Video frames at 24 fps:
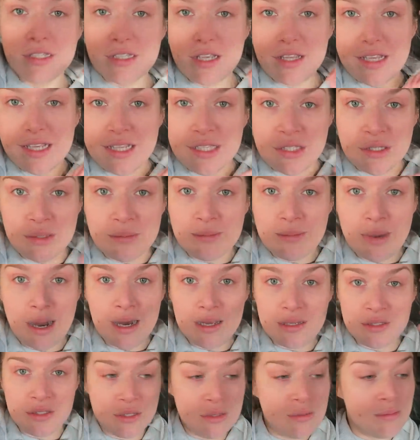So there's
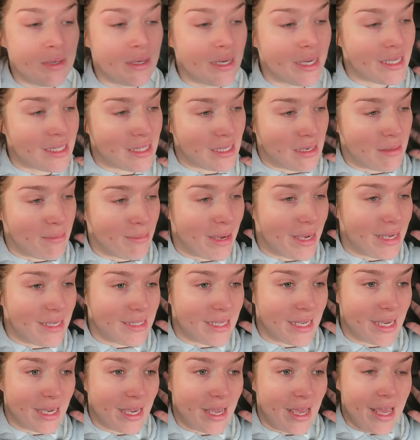Zumba. Zumba is an
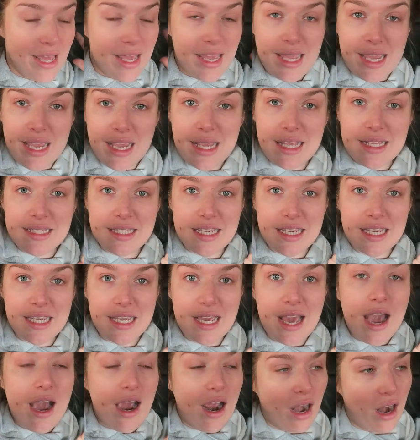amazing,
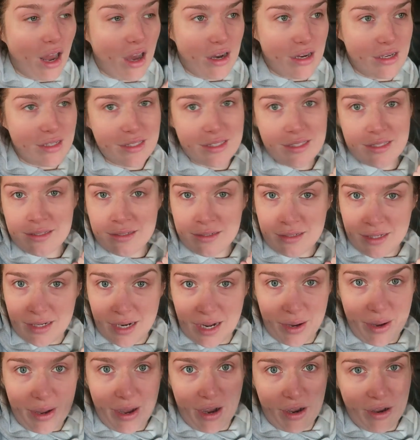easy class, you
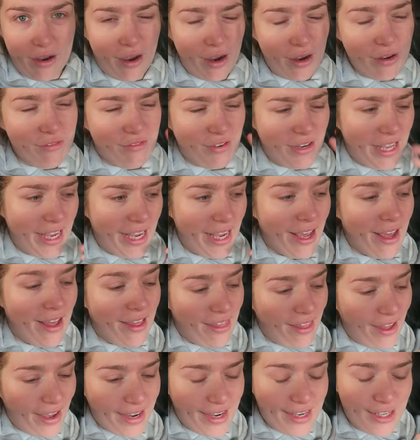know, ho hopefully,
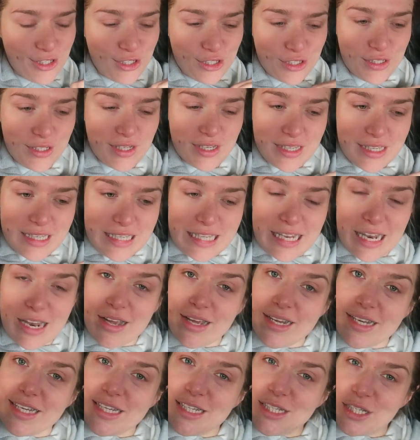that I can just
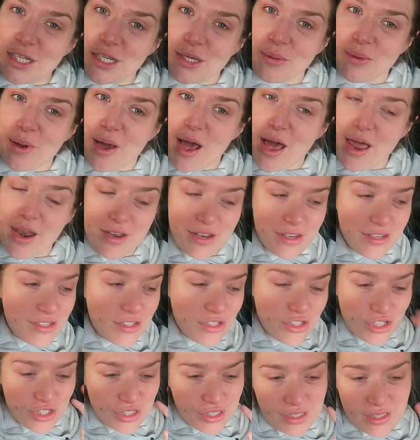slide into
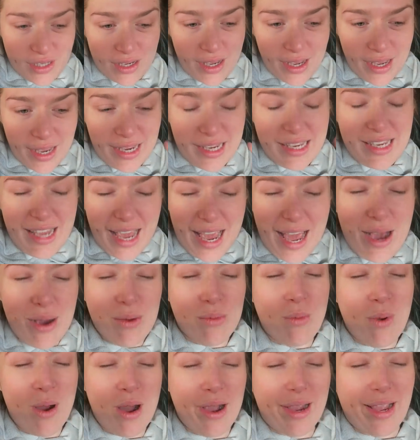and just get a
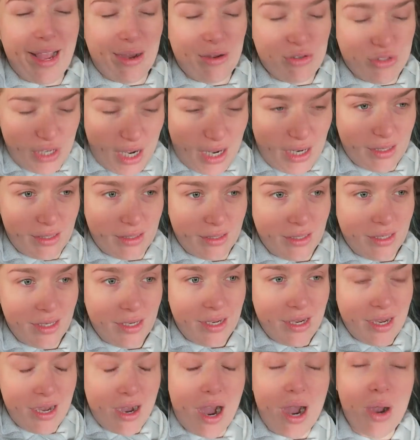workout done.
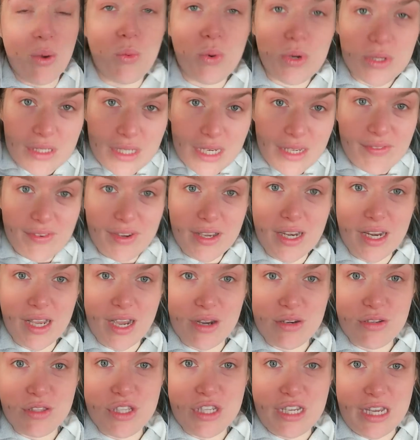I wasn't even going to
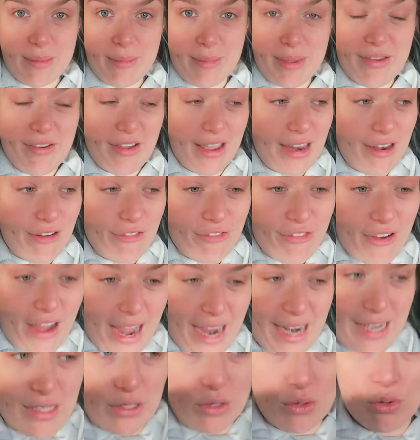go to the gym. In
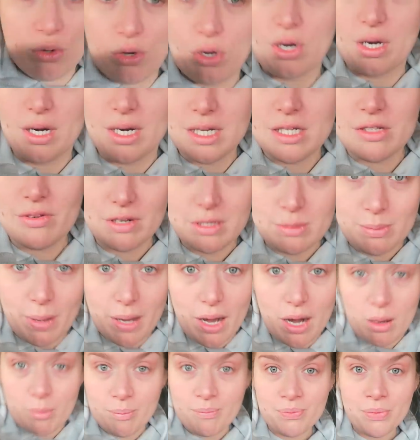fact, oh God, I need to rest my
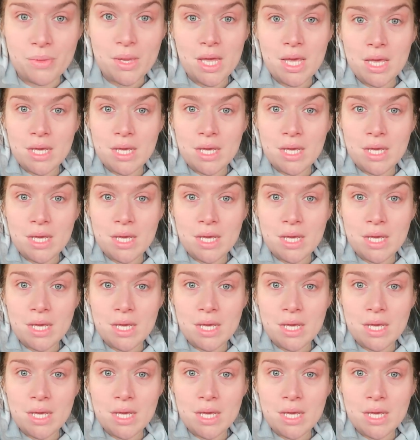arm